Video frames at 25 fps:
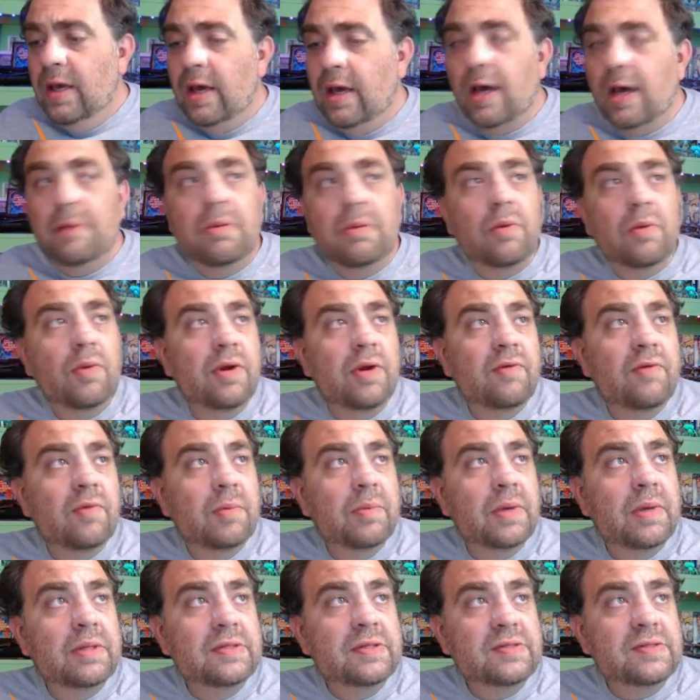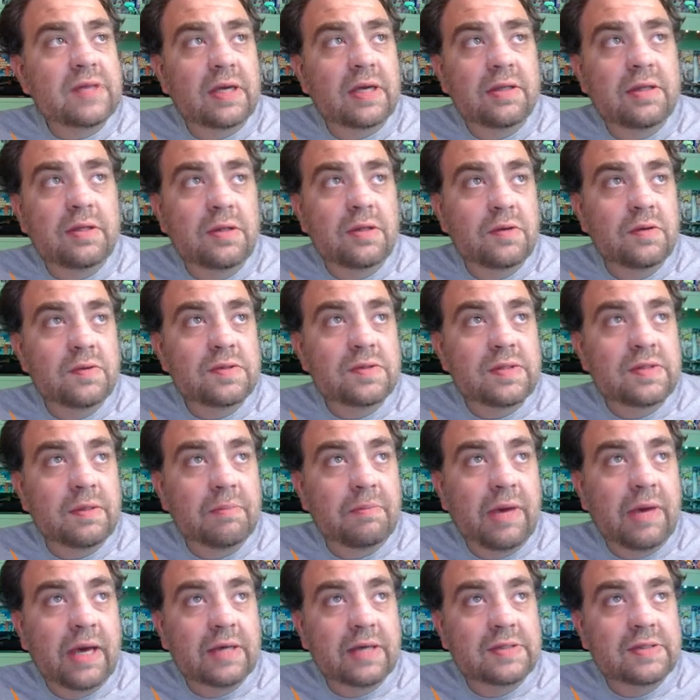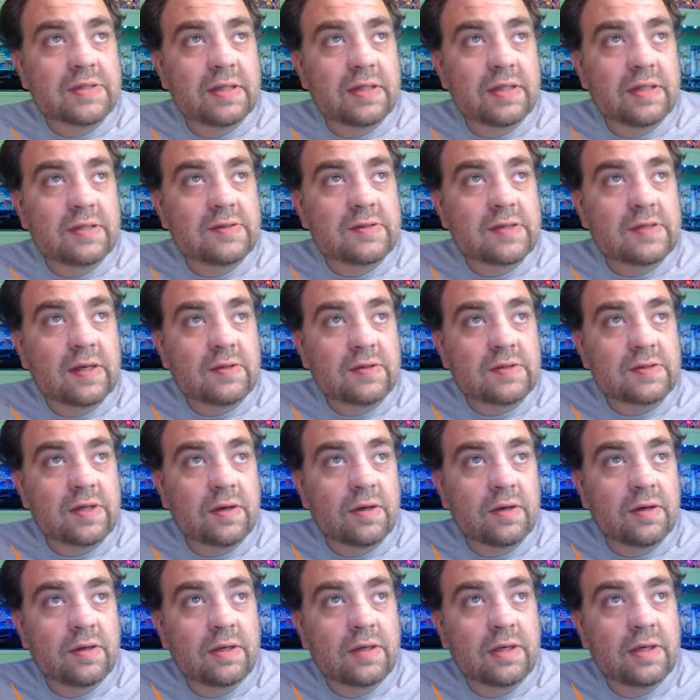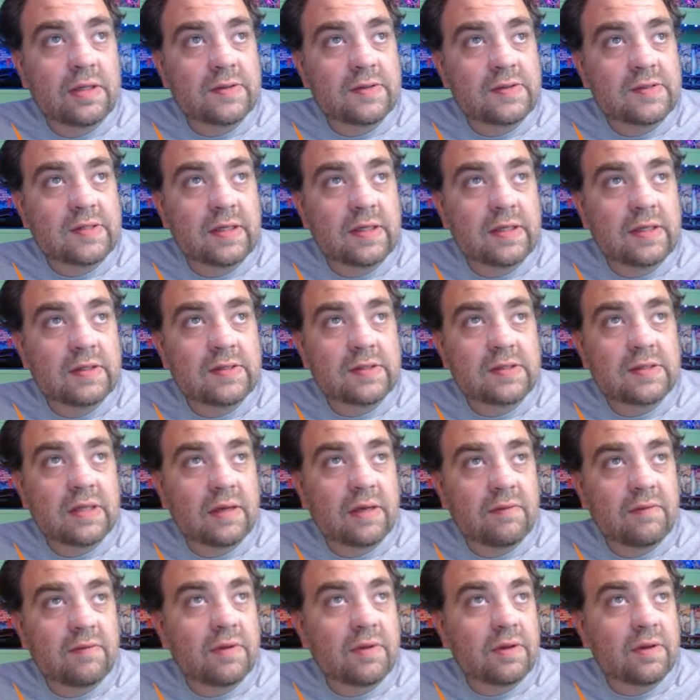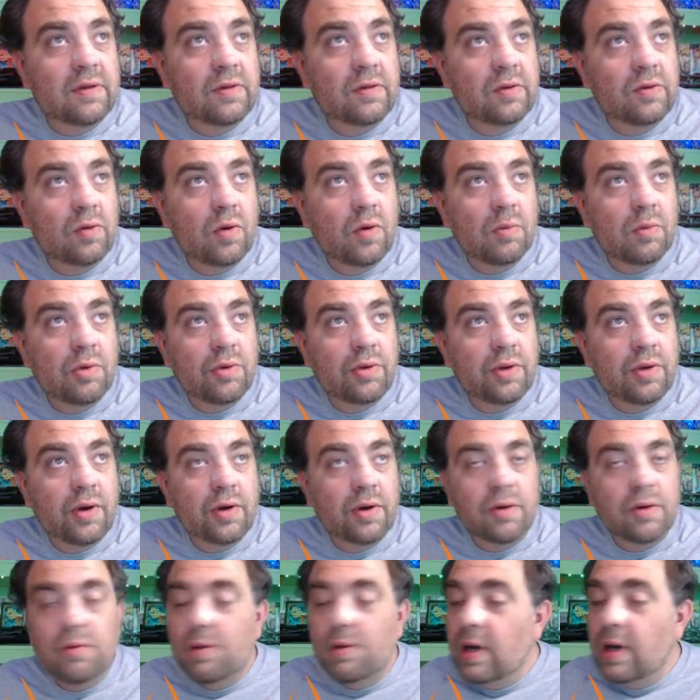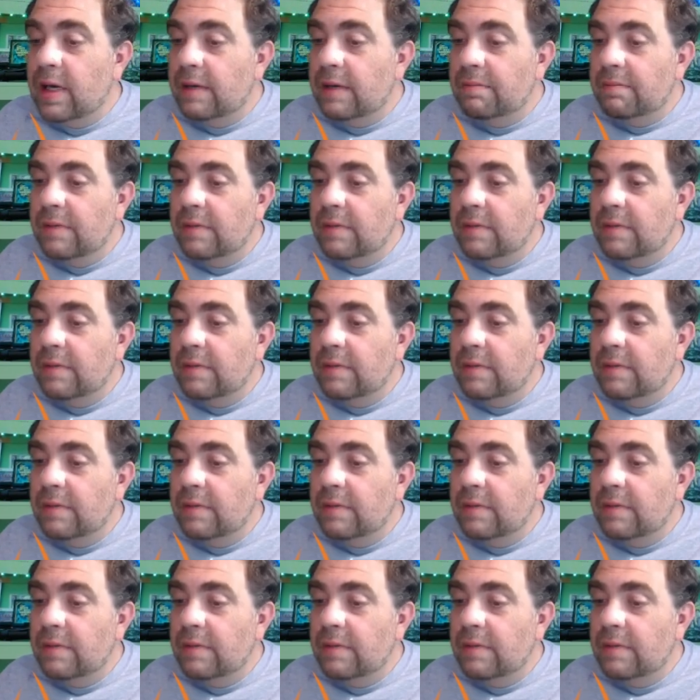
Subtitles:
But one of them I decided to do is the backs and the cells here, and you can see instead of the normal dark gray,